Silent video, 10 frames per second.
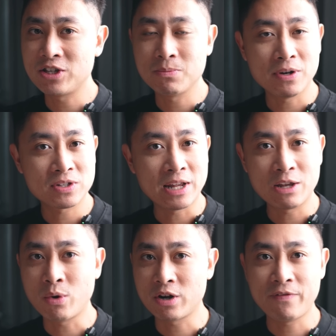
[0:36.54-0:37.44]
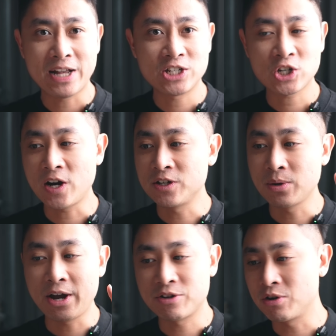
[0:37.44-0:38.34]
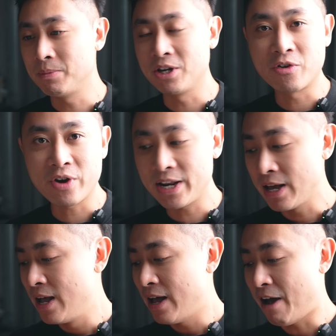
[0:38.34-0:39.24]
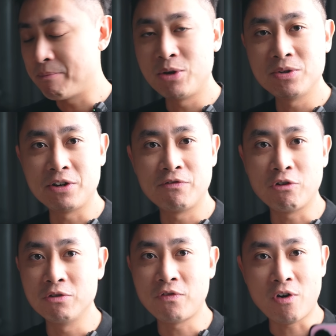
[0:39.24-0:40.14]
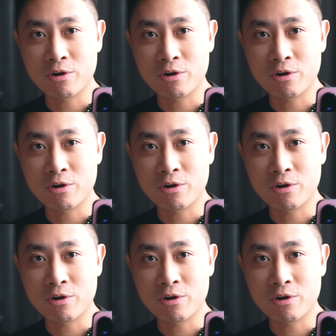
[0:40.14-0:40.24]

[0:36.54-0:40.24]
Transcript: it's about 90 watt of fast charge, so it's going to be great. I've been using the phone for